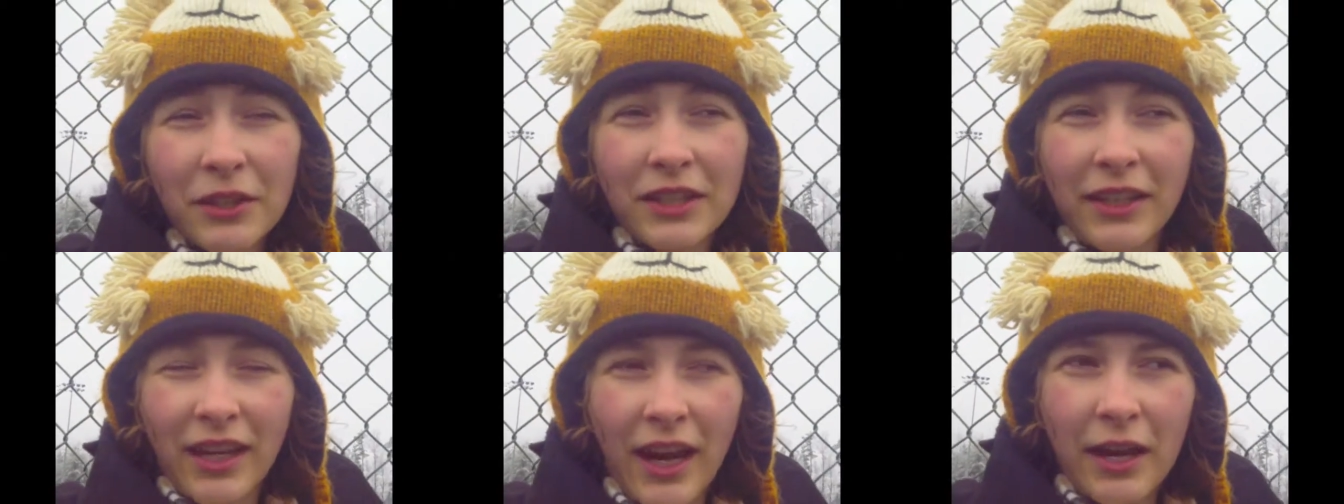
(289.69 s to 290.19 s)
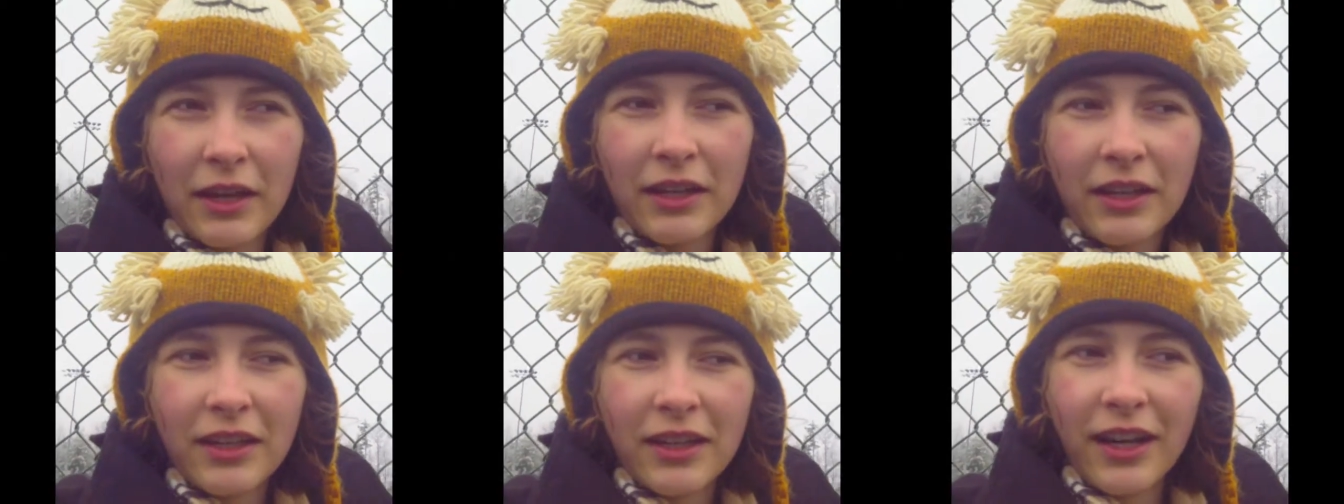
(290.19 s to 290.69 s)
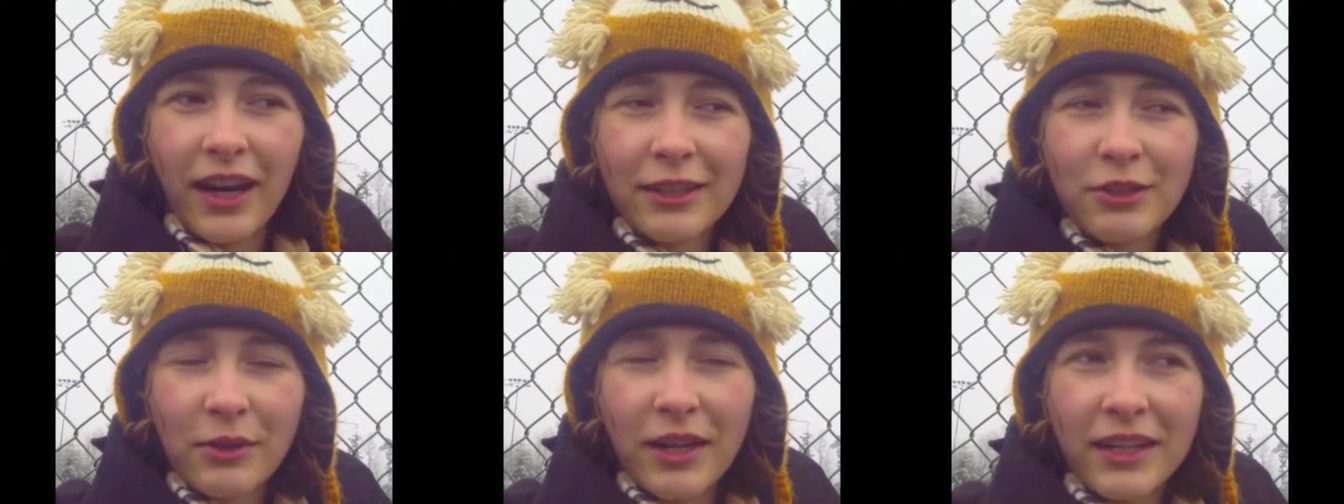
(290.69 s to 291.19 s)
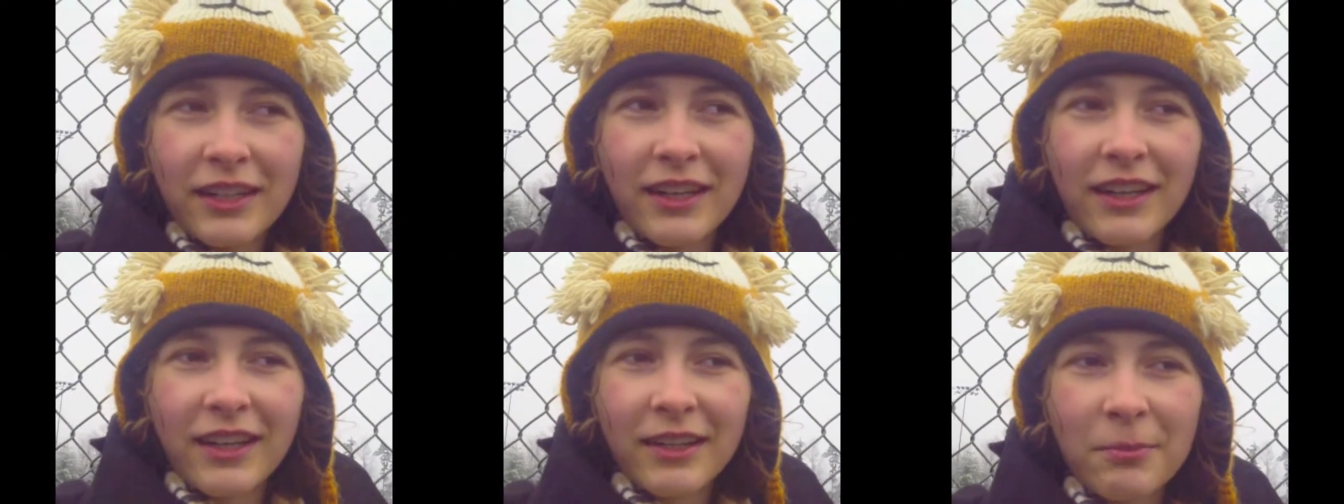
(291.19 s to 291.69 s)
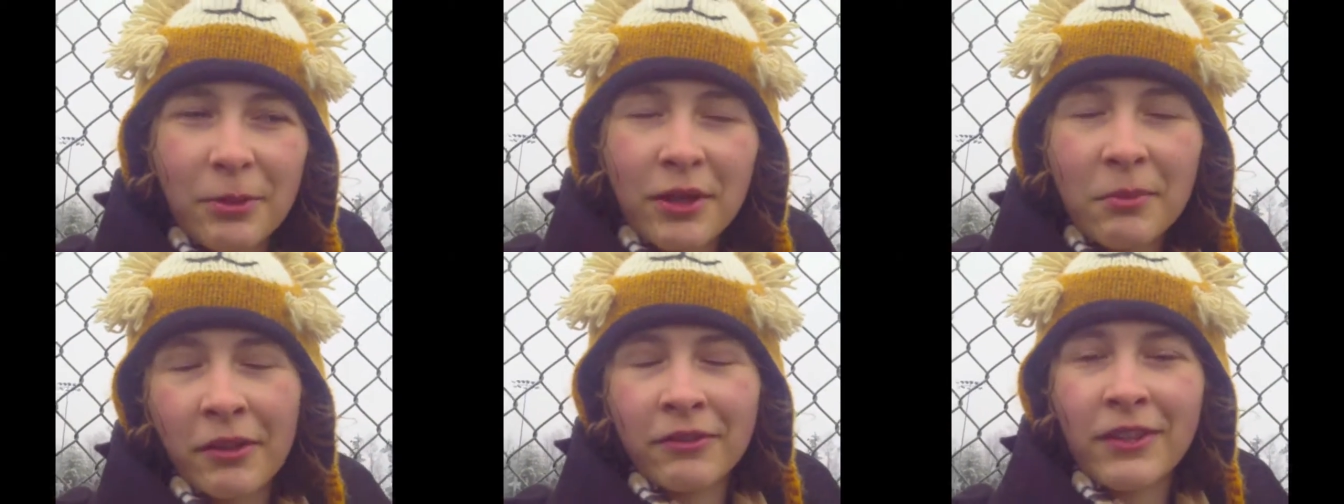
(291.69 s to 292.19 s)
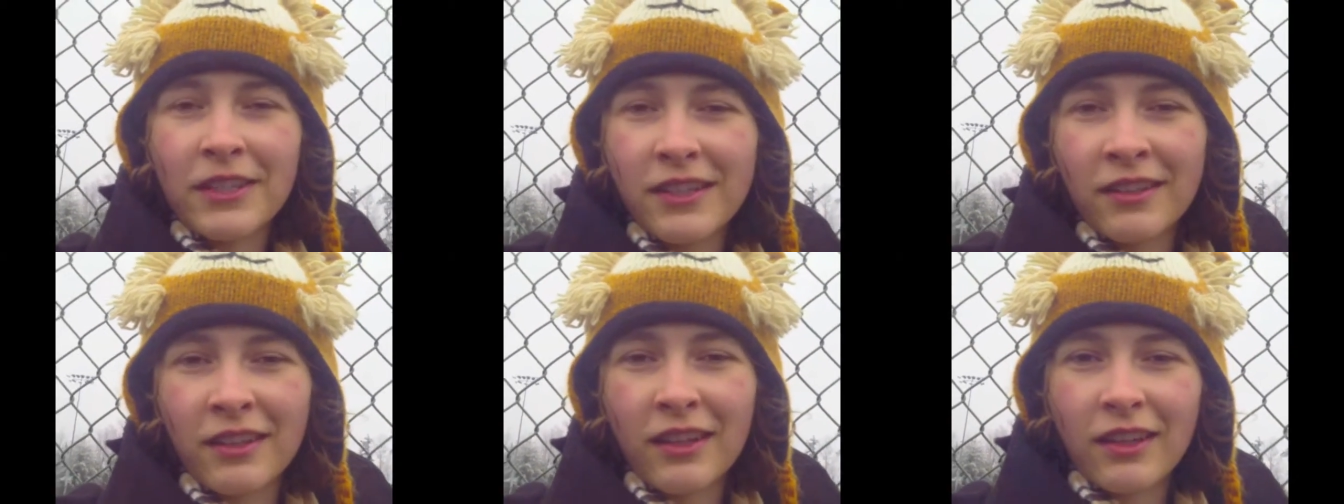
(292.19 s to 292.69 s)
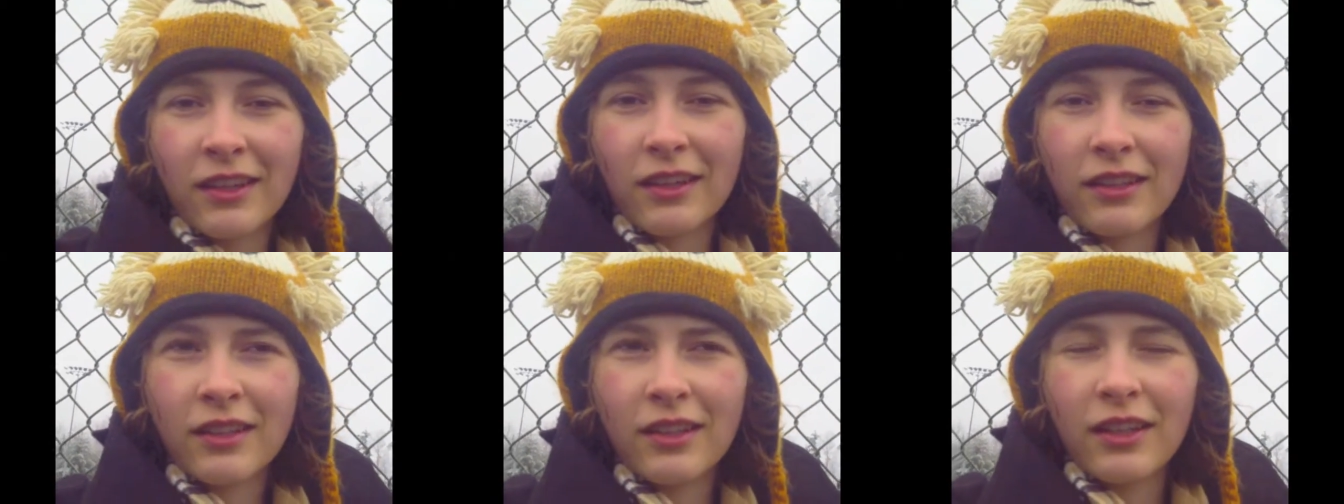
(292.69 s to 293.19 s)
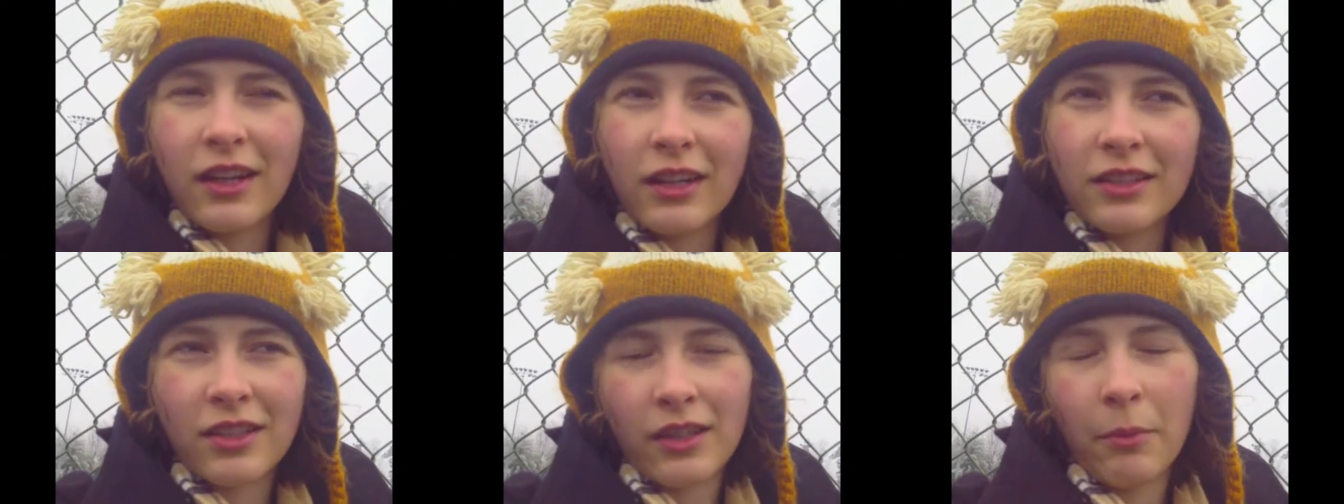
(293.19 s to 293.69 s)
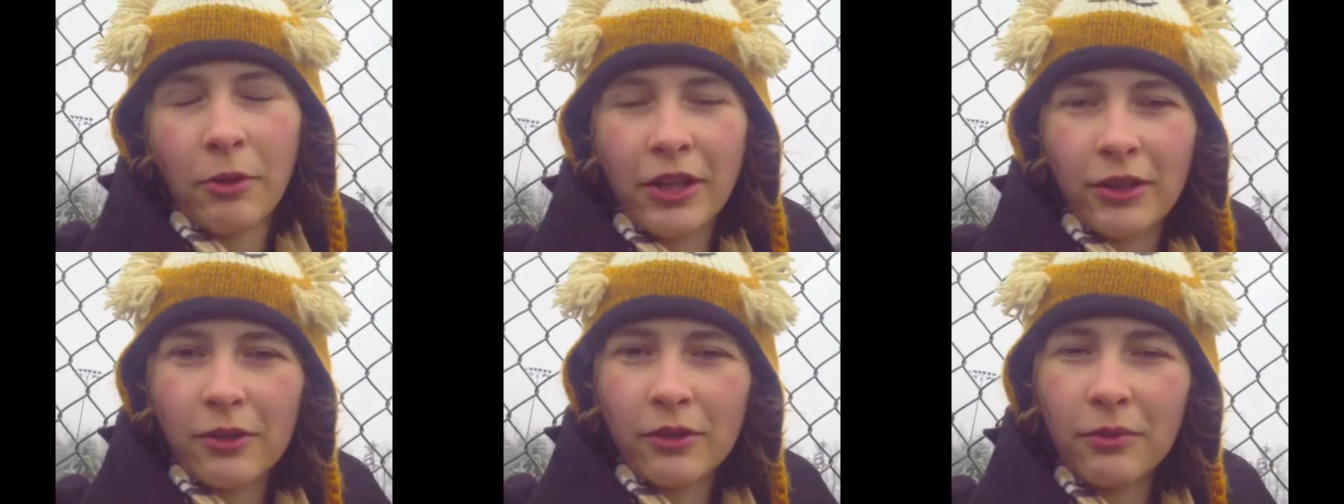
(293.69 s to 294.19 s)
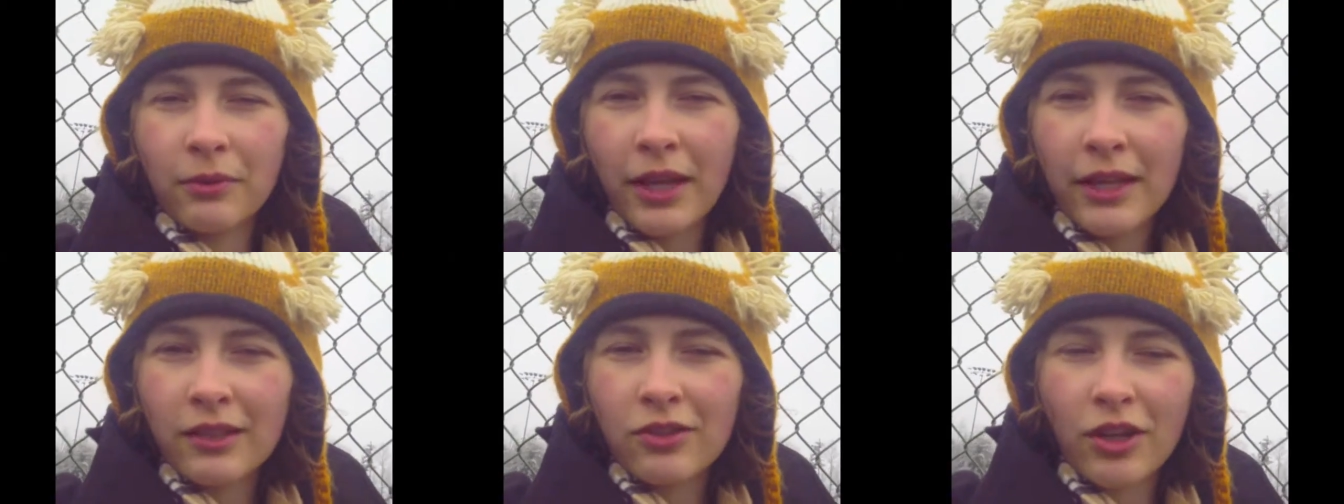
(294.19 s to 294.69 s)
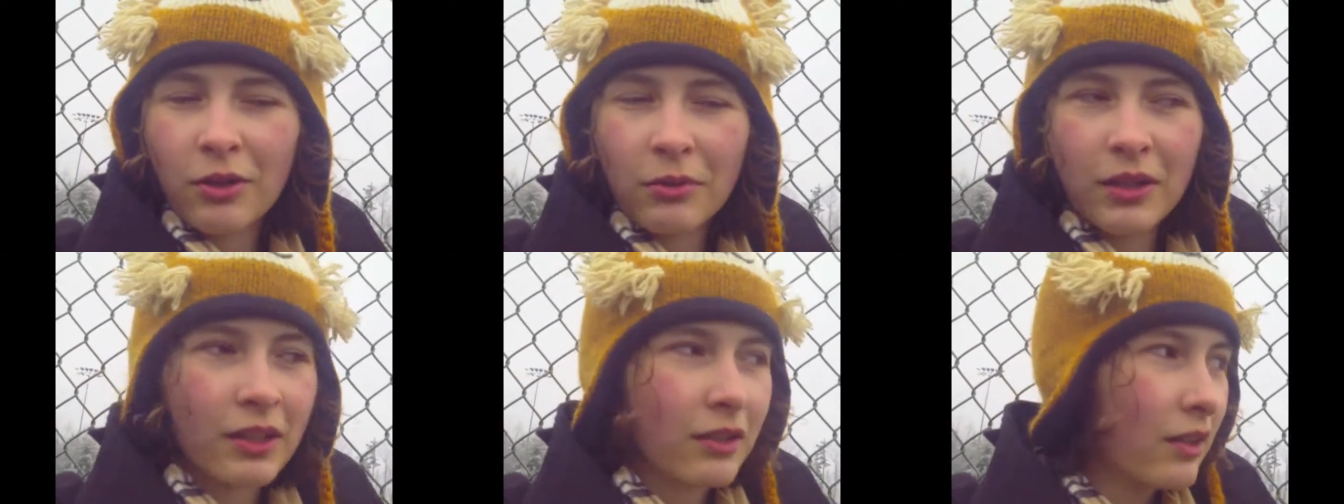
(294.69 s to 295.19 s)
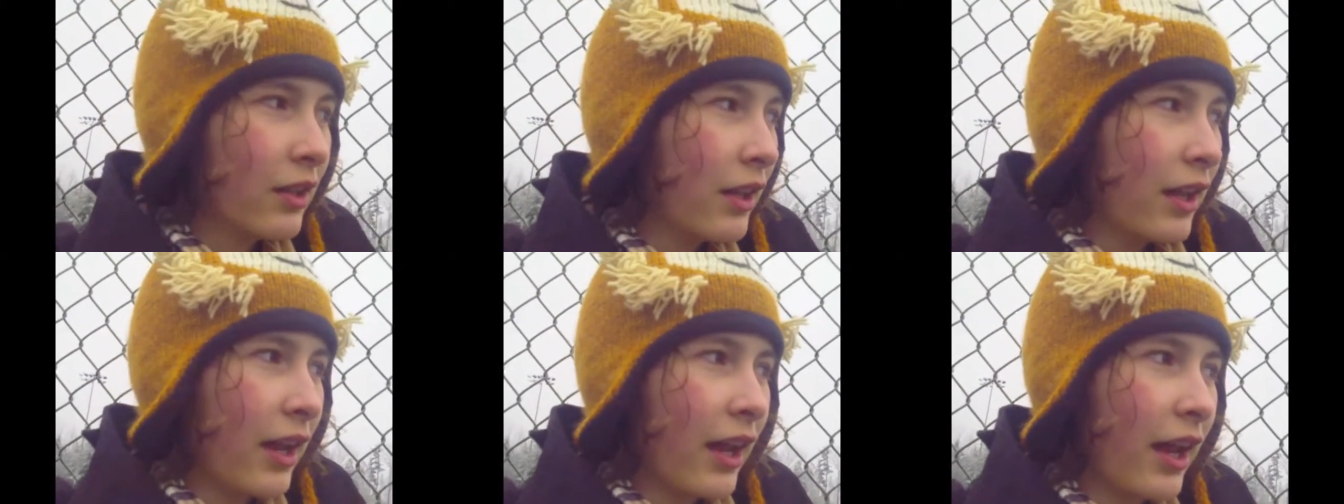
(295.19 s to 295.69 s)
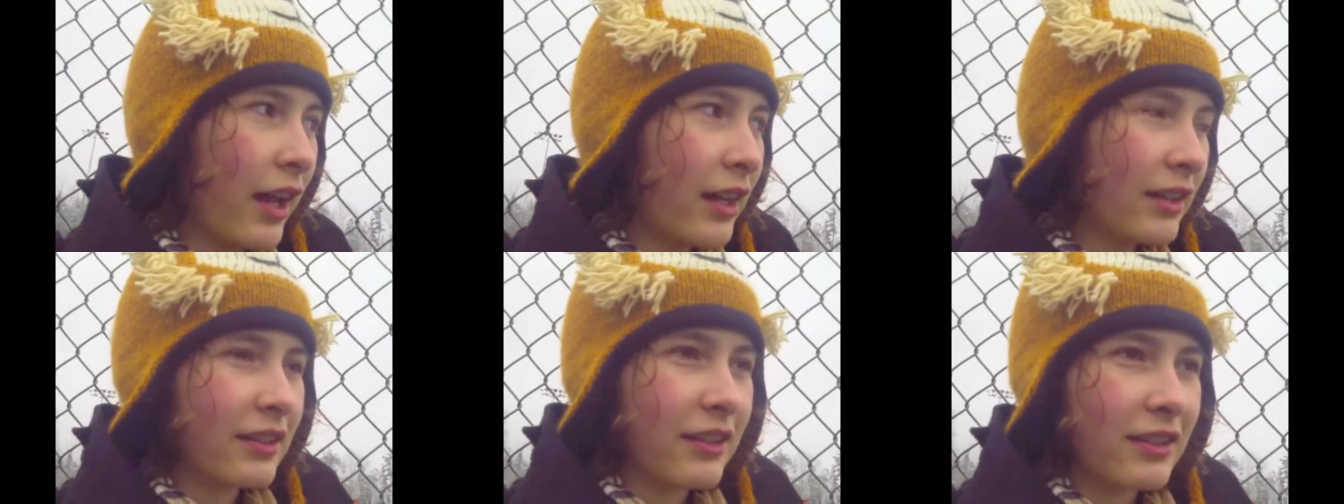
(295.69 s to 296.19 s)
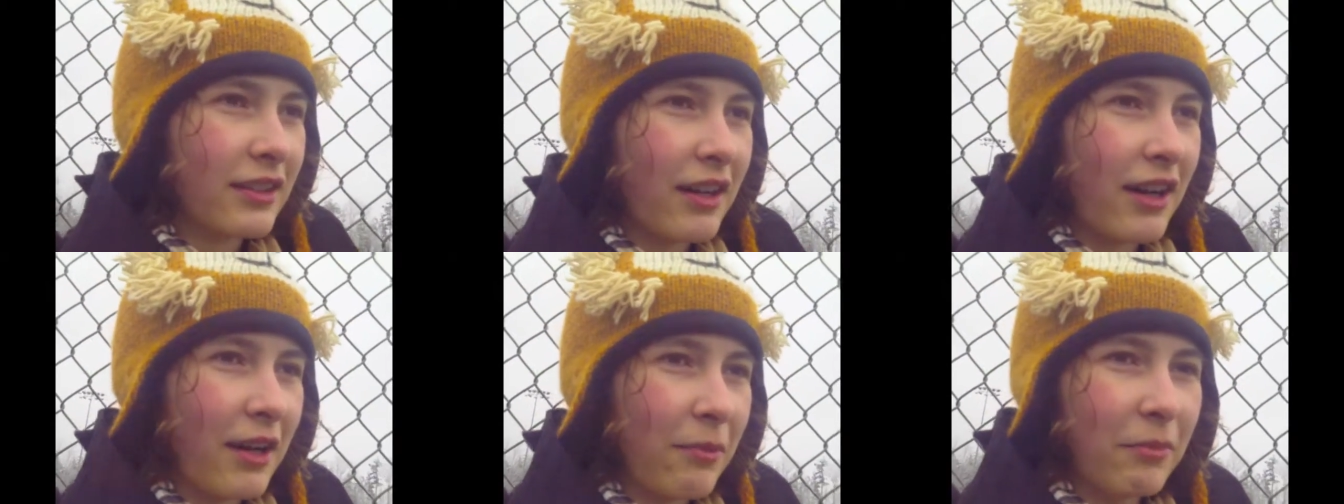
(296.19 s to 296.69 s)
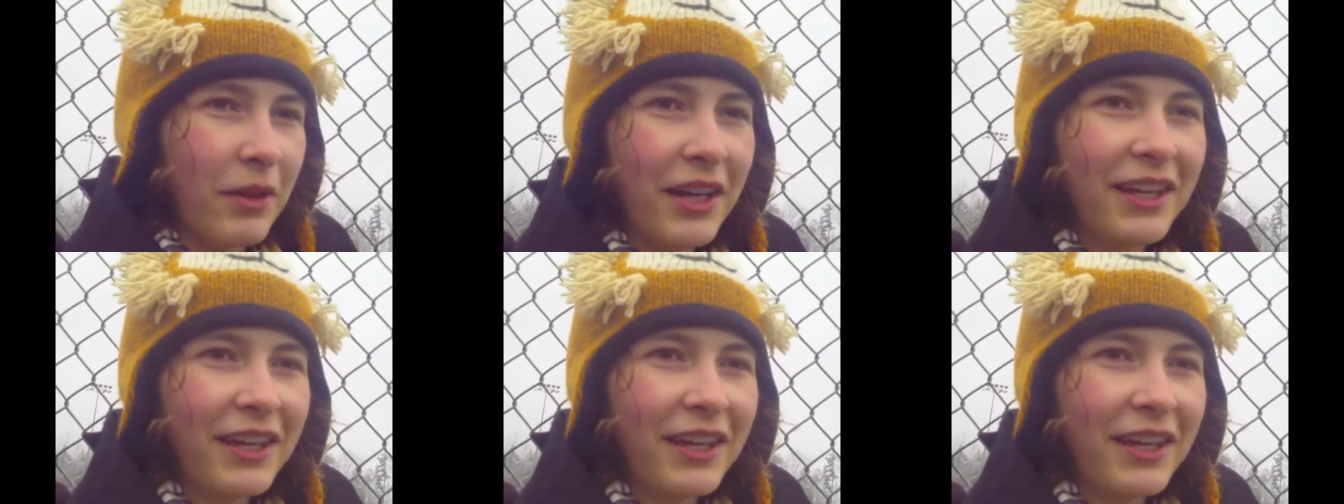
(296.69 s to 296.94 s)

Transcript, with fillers: Like, I I tried uh, putting my face into the uh, celebrity look-alike generator, and um,